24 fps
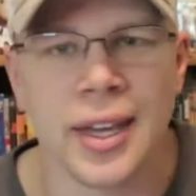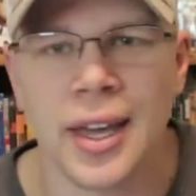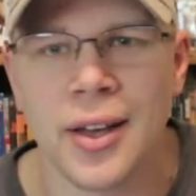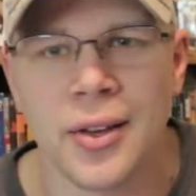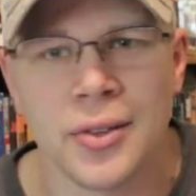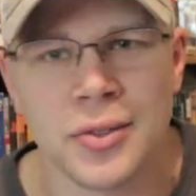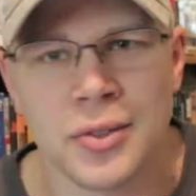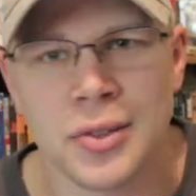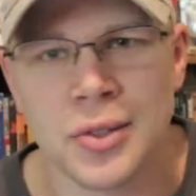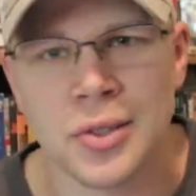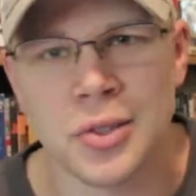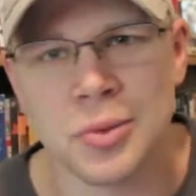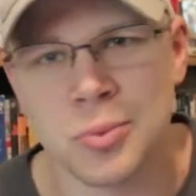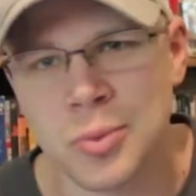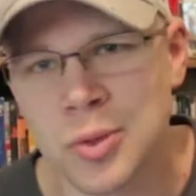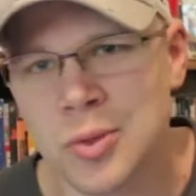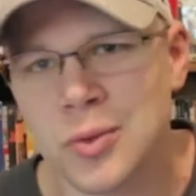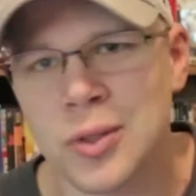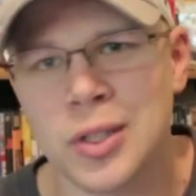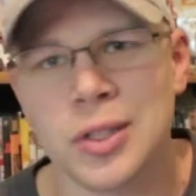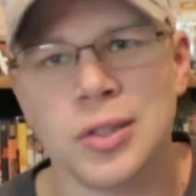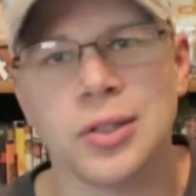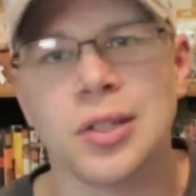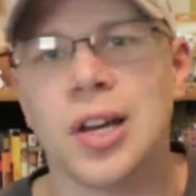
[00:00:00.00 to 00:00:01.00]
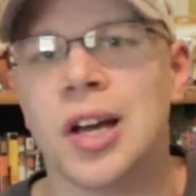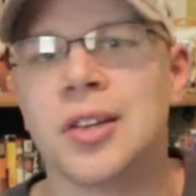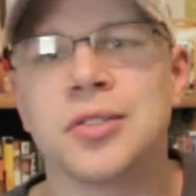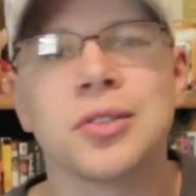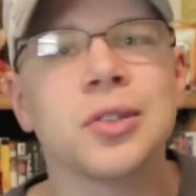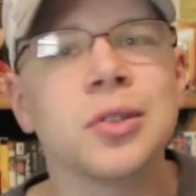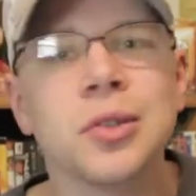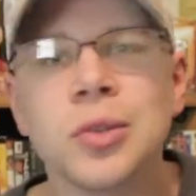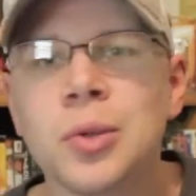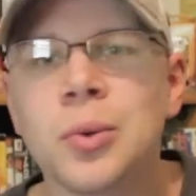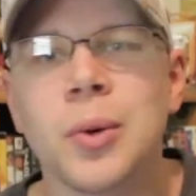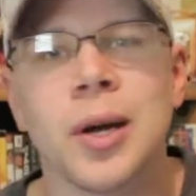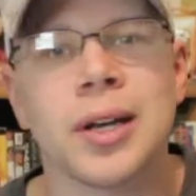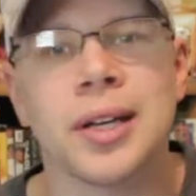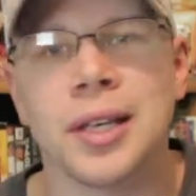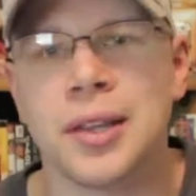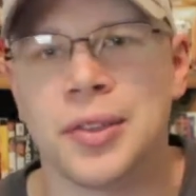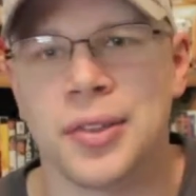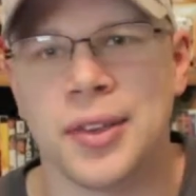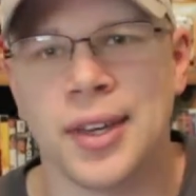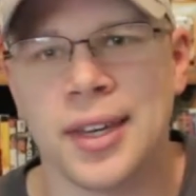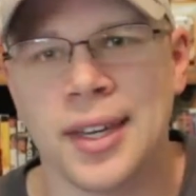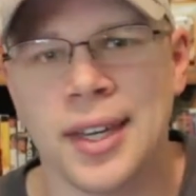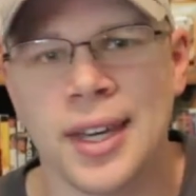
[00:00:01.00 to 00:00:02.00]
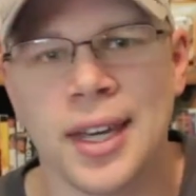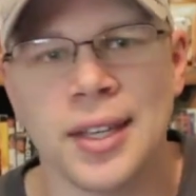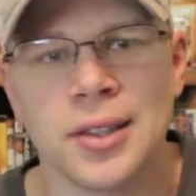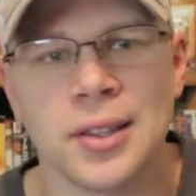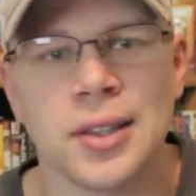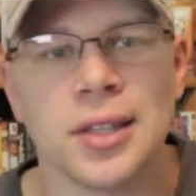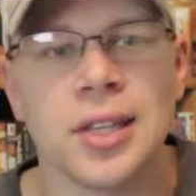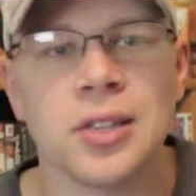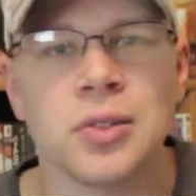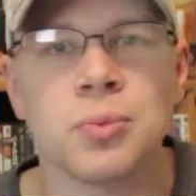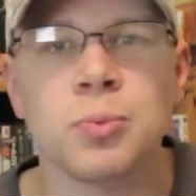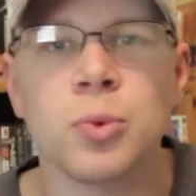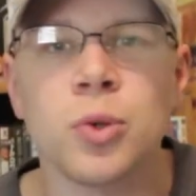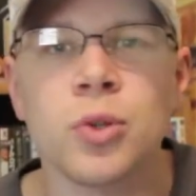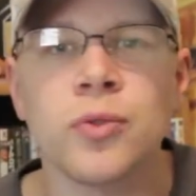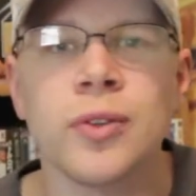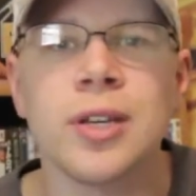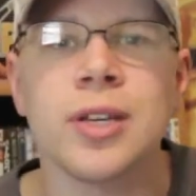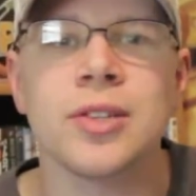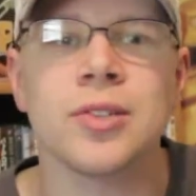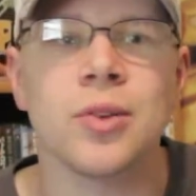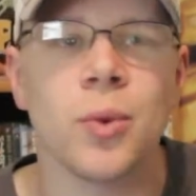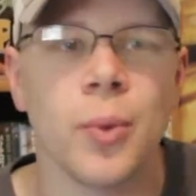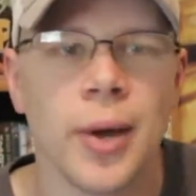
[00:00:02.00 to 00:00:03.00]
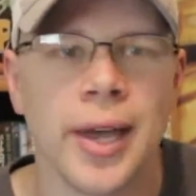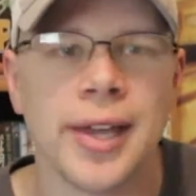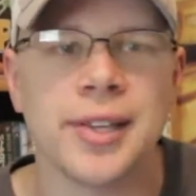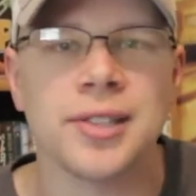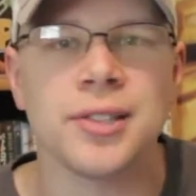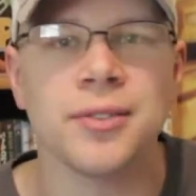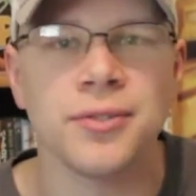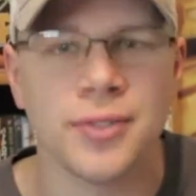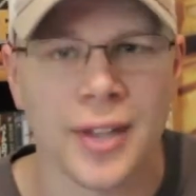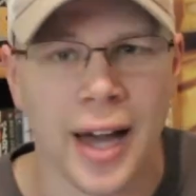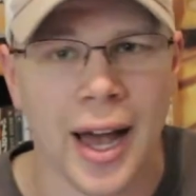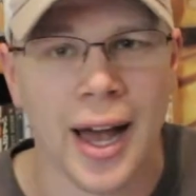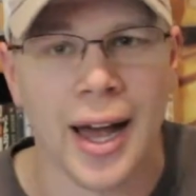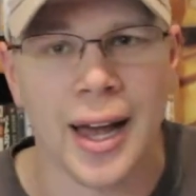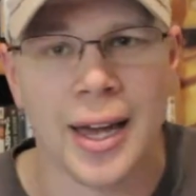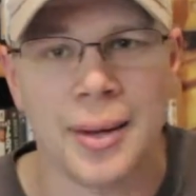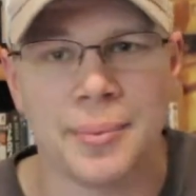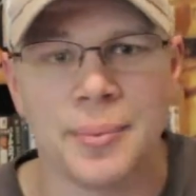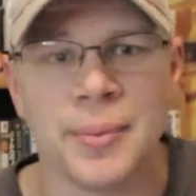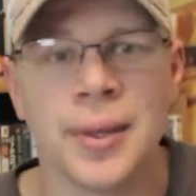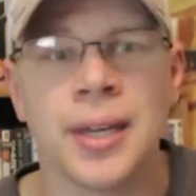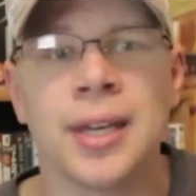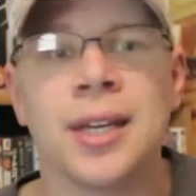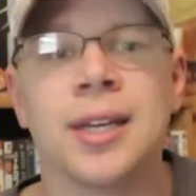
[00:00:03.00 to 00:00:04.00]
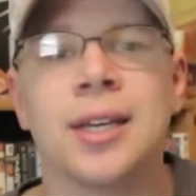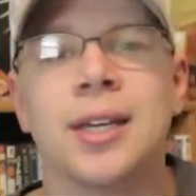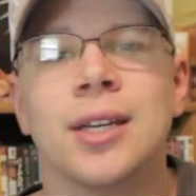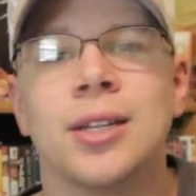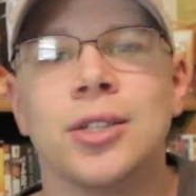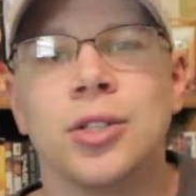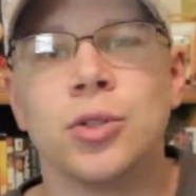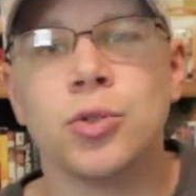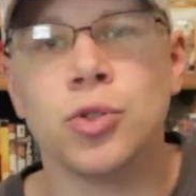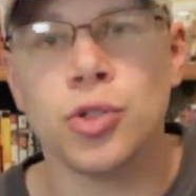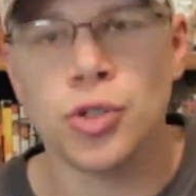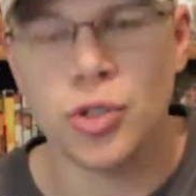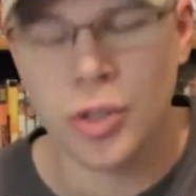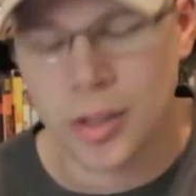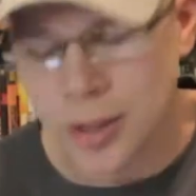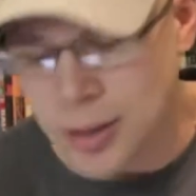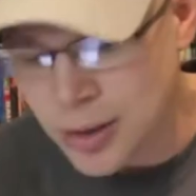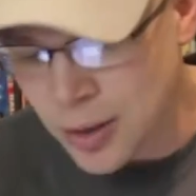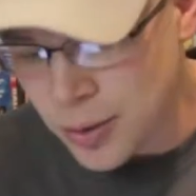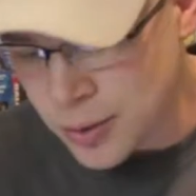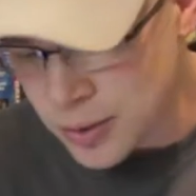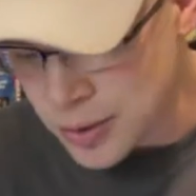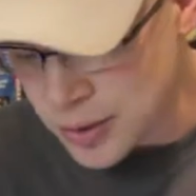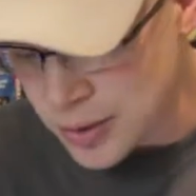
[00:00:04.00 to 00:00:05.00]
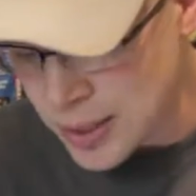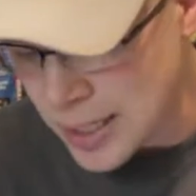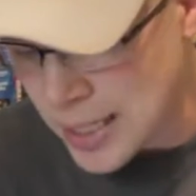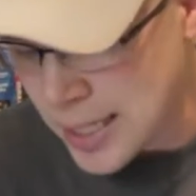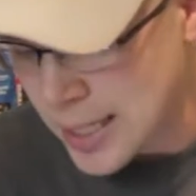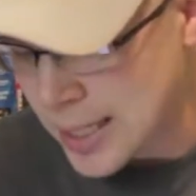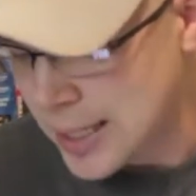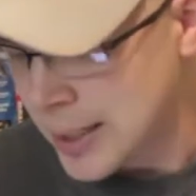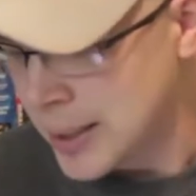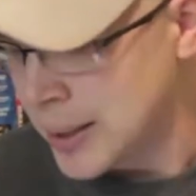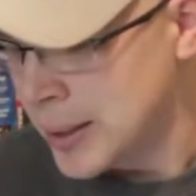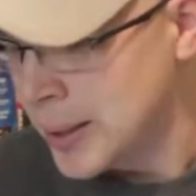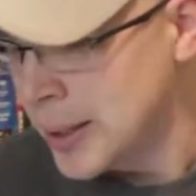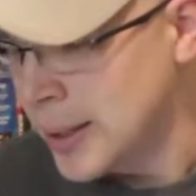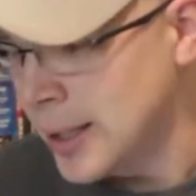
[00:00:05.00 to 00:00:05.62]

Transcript: else in this movie doesn't do anything. This movie is a waste of time. You shouldn't go see it.